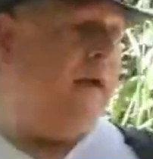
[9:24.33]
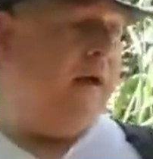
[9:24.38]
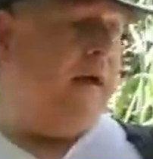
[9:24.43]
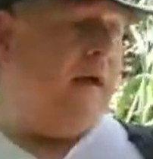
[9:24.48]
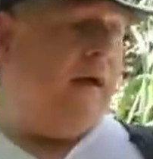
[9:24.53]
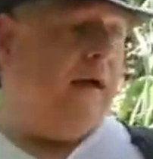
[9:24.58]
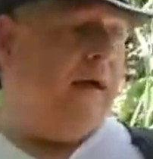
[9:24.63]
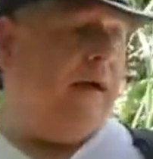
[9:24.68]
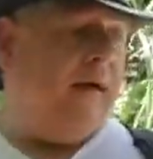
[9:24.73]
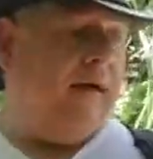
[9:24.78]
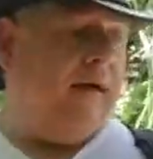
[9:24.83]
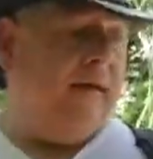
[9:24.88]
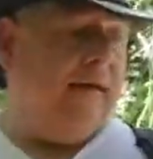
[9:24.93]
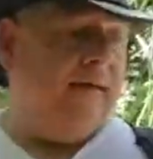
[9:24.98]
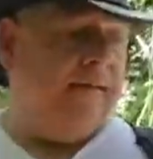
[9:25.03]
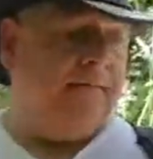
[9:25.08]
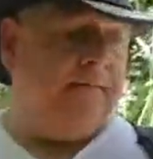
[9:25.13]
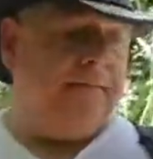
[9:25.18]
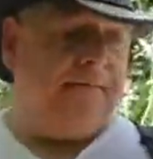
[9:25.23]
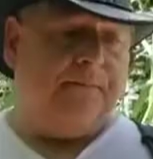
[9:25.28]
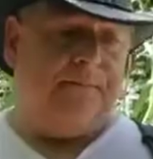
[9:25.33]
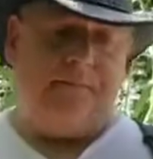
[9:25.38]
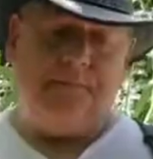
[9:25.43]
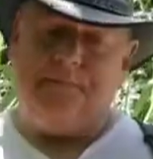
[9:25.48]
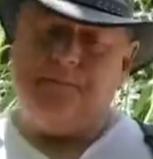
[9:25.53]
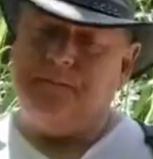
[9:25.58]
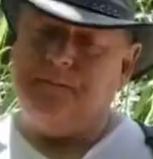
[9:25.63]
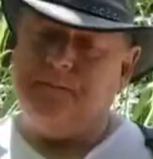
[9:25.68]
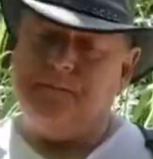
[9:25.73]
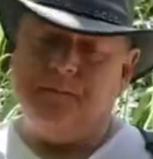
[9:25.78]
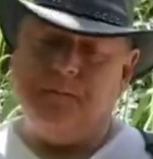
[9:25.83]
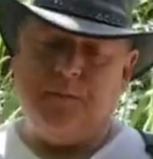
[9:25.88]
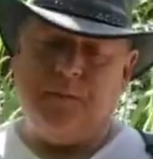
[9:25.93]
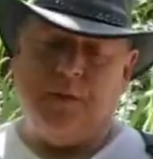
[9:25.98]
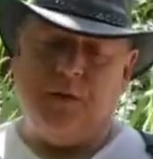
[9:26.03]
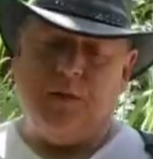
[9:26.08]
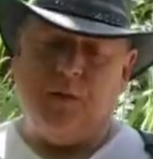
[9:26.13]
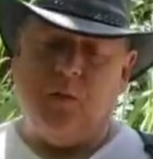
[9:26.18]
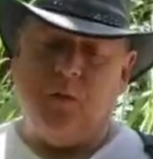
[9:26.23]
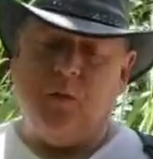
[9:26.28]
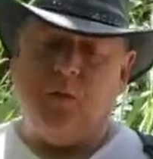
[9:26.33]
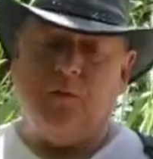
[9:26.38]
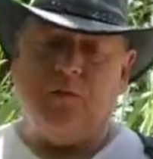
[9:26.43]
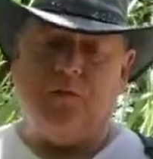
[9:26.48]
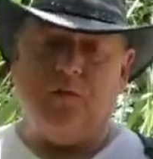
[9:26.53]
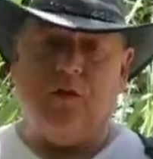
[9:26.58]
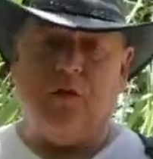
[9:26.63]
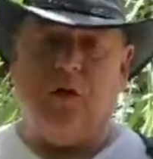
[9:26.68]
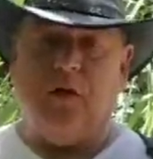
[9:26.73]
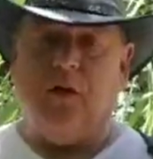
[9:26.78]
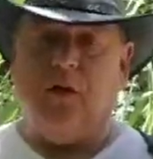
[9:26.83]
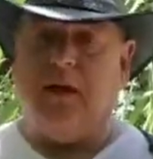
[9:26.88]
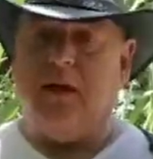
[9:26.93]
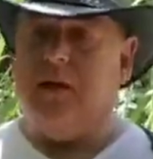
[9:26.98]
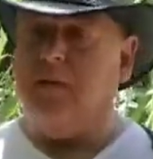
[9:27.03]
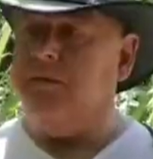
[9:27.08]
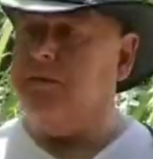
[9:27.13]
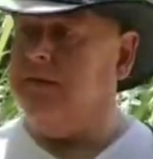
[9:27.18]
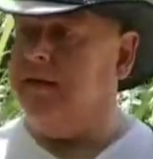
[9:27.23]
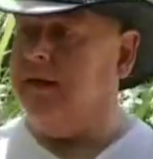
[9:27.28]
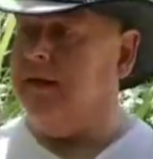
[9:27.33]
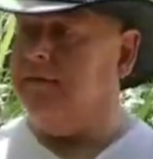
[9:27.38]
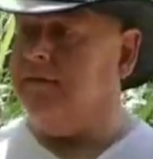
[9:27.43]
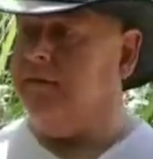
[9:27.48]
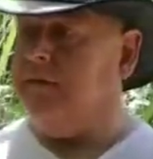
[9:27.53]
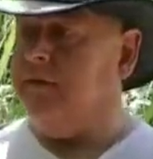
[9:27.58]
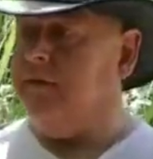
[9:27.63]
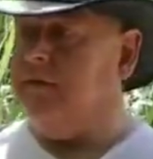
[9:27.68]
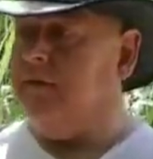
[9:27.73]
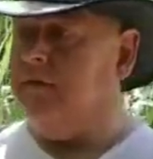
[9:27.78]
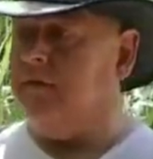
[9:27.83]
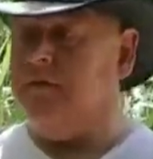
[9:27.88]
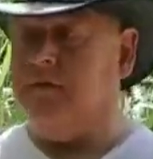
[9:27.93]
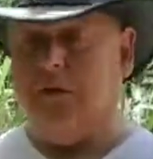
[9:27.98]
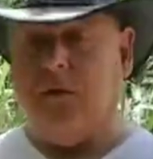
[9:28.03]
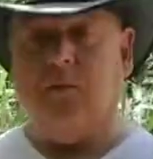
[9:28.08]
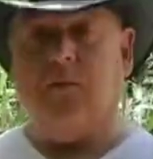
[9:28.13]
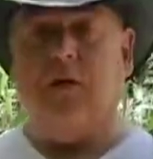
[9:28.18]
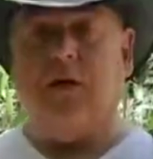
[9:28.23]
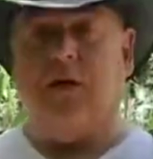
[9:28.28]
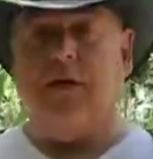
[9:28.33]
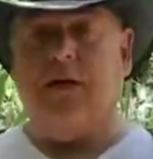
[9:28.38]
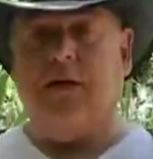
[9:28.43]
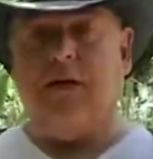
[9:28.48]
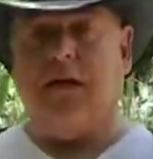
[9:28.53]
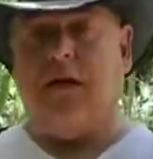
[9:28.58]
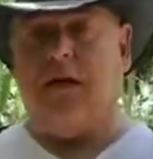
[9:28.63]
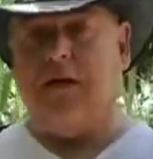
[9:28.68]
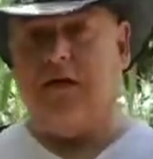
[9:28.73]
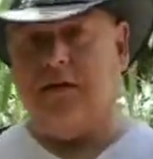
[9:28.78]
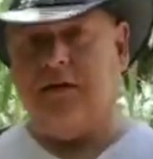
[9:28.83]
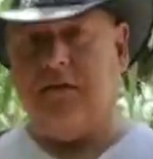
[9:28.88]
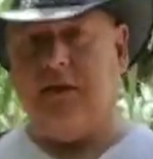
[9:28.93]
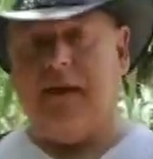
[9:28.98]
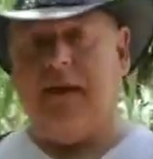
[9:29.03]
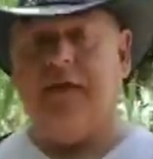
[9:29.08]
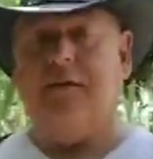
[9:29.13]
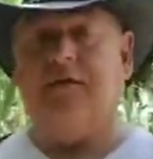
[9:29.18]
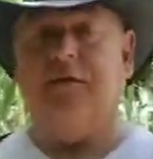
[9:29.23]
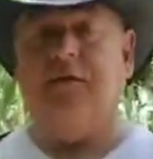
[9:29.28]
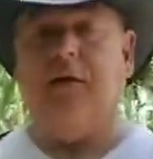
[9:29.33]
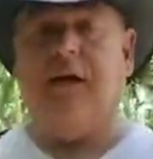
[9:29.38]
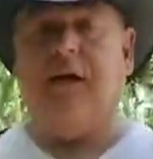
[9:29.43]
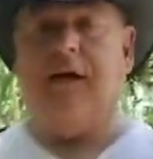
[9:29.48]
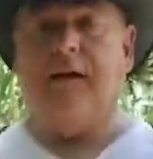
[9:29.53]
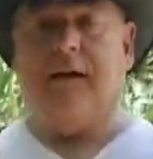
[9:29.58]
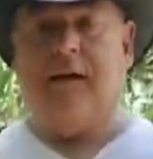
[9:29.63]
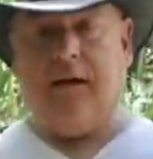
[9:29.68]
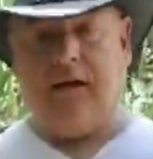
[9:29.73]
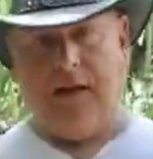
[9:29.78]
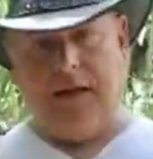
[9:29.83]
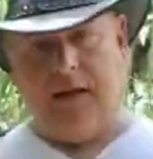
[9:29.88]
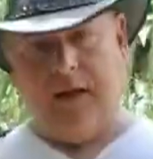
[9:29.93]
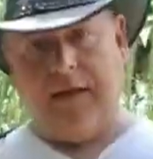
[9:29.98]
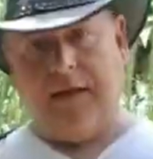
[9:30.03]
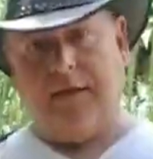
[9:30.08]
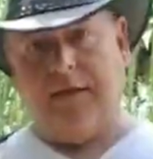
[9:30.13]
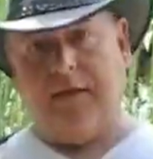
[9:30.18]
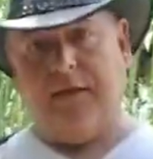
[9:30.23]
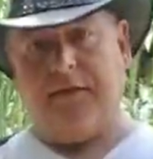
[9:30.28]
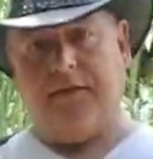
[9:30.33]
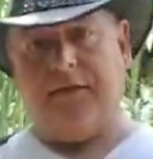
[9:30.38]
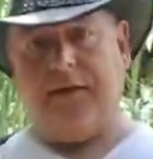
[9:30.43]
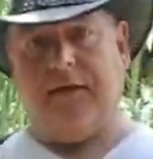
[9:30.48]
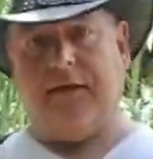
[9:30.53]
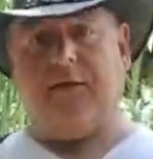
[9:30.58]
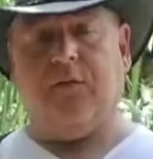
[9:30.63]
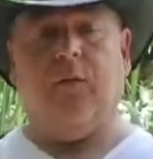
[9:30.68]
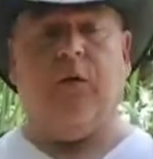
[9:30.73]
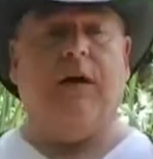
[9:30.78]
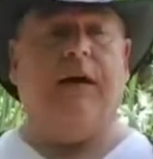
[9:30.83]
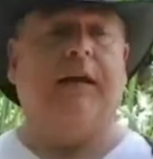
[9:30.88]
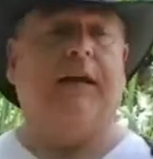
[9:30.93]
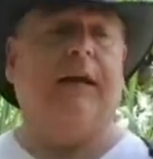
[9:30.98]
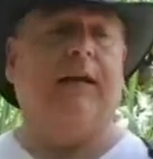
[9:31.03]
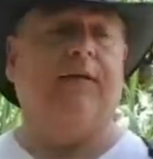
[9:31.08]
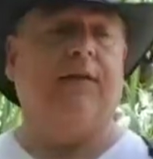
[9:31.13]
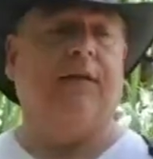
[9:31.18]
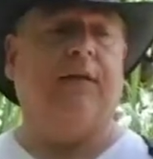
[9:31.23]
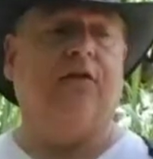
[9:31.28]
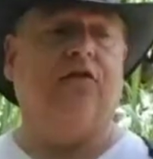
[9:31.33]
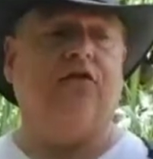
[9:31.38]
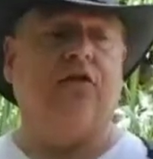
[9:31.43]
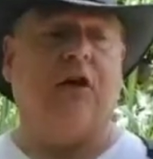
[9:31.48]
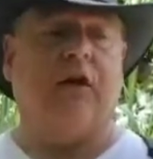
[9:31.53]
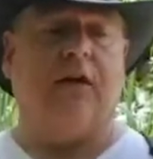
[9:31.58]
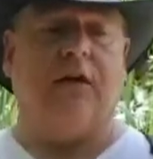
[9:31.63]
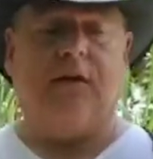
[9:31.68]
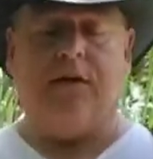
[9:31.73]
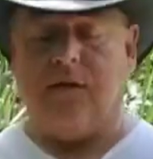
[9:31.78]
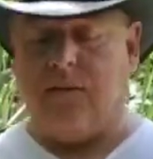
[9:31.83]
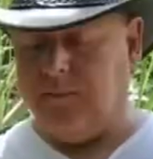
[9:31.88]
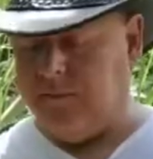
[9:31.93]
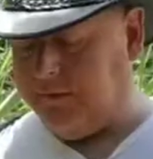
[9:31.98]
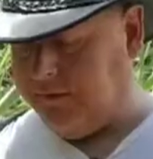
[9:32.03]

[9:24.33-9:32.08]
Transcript: But overall, I was left somewhat unsatisfied, and thus that's why I gave it the shock of thumbs